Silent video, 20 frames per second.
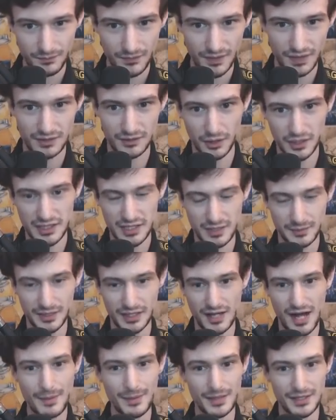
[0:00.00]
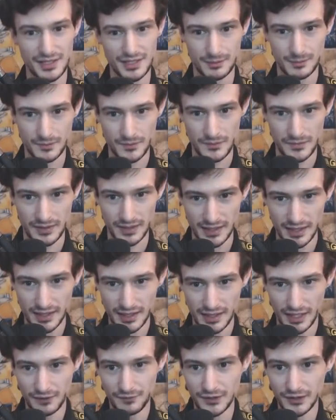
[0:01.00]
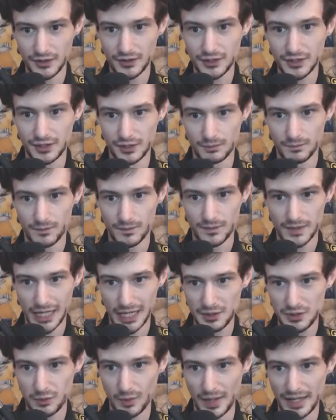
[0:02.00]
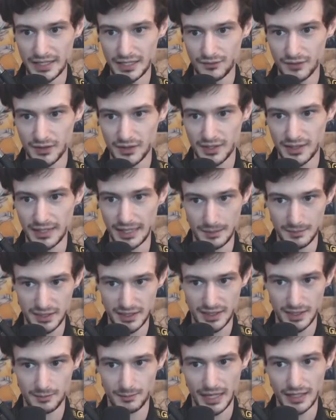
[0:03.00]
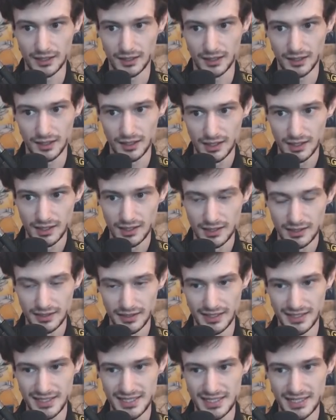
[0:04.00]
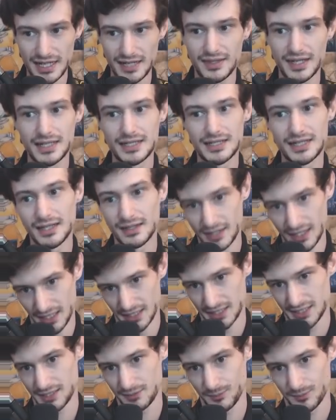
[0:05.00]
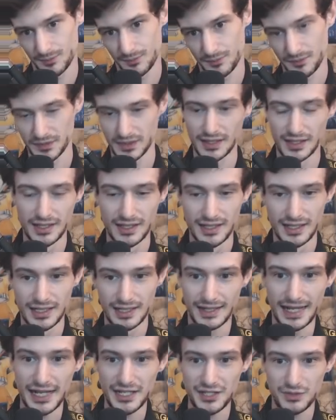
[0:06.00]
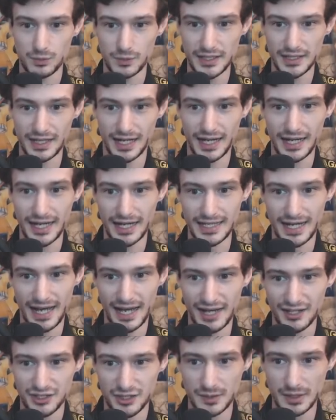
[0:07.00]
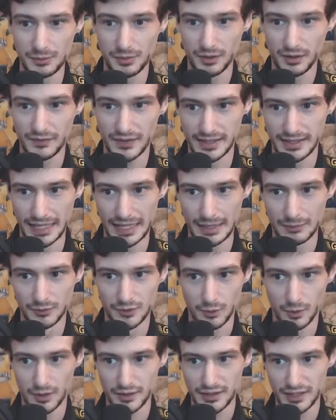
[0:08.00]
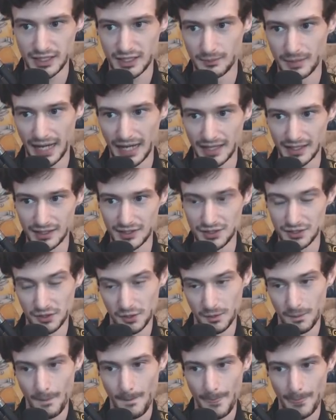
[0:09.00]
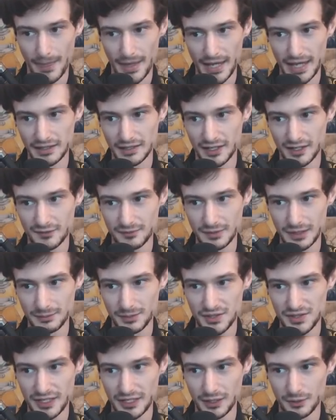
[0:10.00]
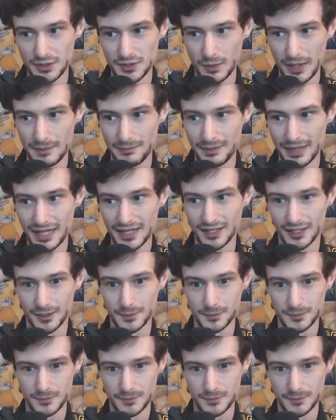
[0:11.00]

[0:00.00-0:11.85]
Look at some of the comments. I feel you. I was waiting for the game to get better. Instead, they did this. Last week, I had asked people if the game was worth getting back into, and a lot of people said it was way better.